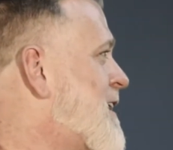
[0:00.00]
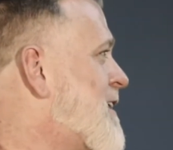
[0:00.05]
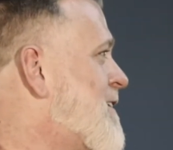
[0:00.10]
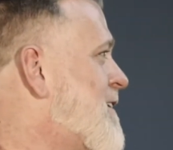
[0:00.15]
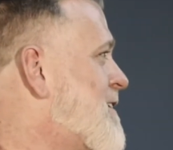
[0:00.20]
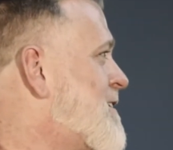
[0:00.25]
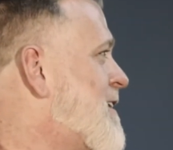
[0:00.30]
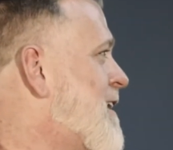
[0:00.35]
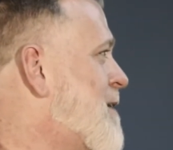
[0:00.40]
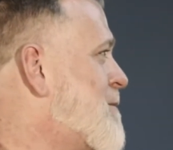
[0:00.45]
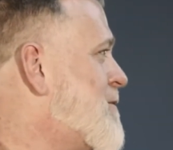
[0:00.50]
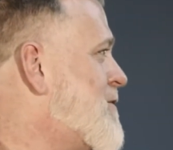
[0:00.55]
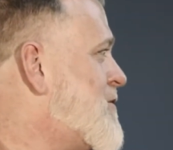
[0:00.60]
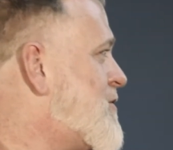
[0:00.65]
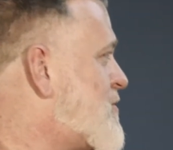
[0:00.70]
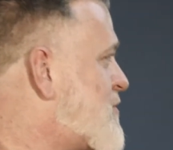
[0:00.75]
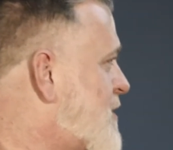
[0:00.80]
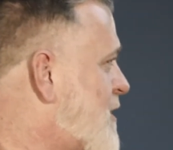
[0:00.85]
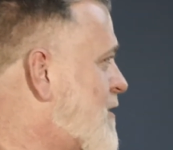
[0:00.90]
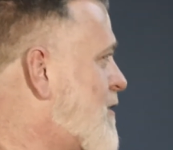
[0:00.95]
the time to
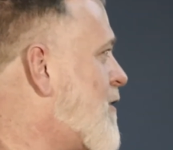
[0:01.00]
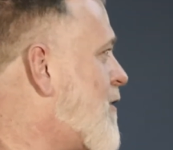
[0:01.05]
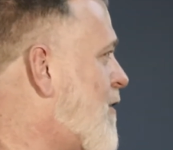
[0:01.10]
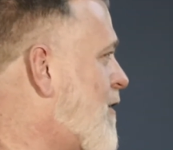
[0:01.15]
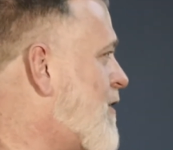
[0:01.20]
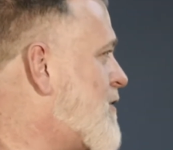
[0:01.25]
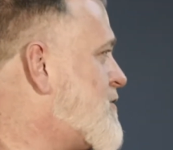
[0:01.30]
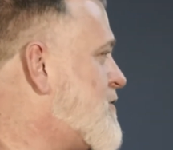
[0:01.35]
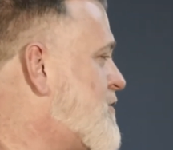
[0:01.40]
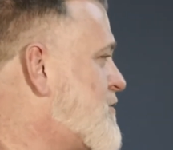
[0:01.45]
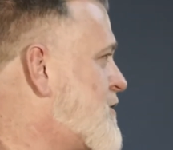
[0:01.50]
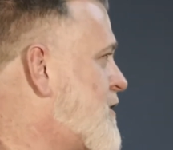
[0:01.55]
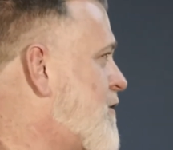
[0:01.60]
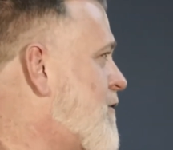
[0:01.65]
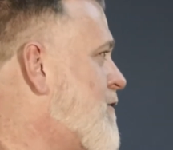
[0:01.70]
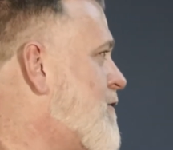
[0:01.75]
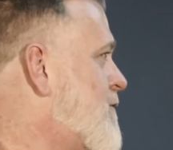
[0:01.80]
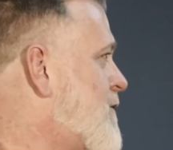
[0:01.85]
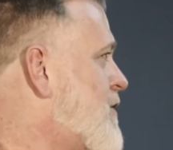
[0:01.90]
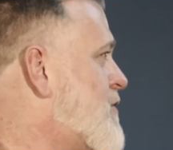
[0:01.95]
just share your hearts and
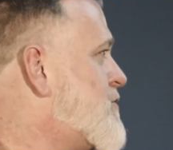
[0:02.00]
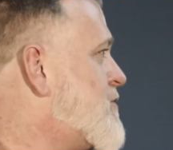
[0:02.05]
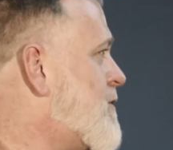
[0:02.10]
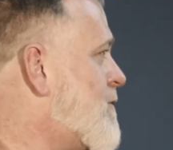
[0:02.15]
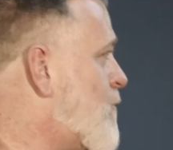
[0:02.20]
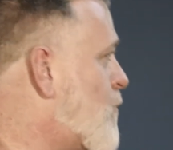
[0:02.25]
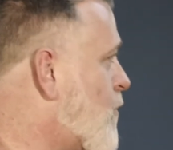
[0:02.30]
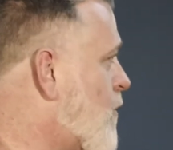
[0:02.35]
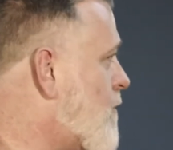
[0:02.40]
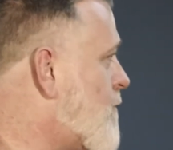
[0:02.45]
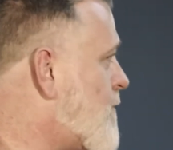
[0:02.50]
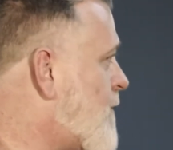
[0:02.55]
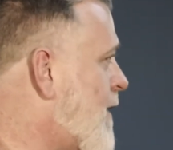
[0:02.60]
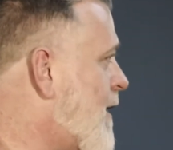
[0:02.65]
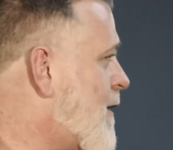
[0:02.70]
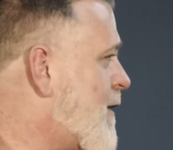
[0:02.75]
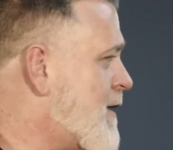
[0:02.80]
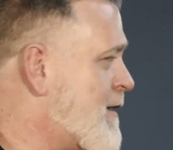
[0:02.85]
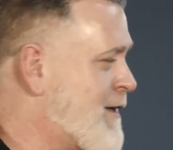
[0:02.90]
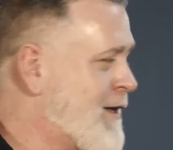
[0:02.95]
share the vision of
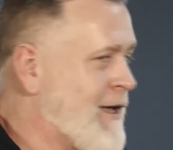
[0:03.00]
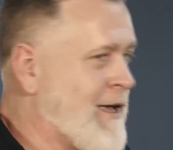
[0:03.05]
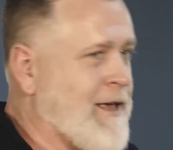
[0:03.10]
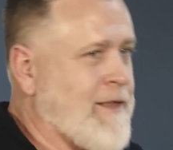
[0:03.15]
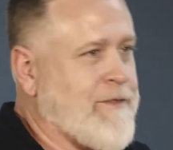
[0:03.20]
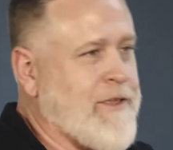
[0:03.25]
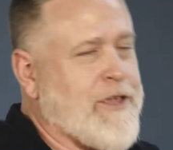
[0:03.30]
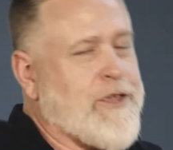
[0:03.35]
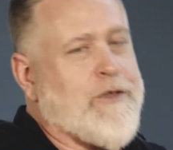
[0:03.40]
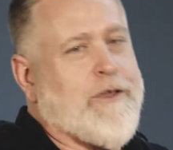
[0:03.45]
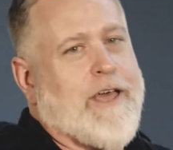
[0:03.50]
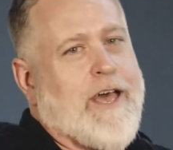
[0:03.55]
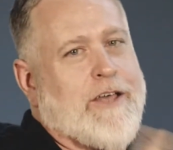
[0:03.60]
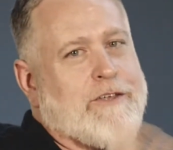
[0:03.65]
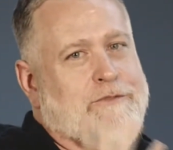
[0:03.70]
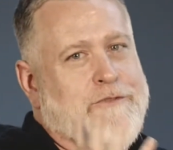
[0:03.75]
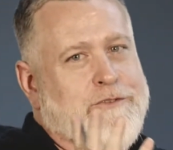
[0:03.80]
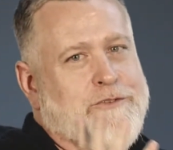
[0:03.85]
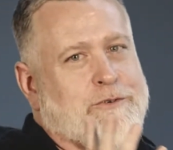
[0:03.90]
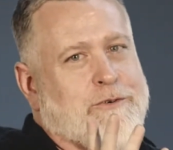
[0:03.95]
WorldFire. And thank you
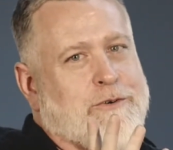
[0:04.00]
guys for joining.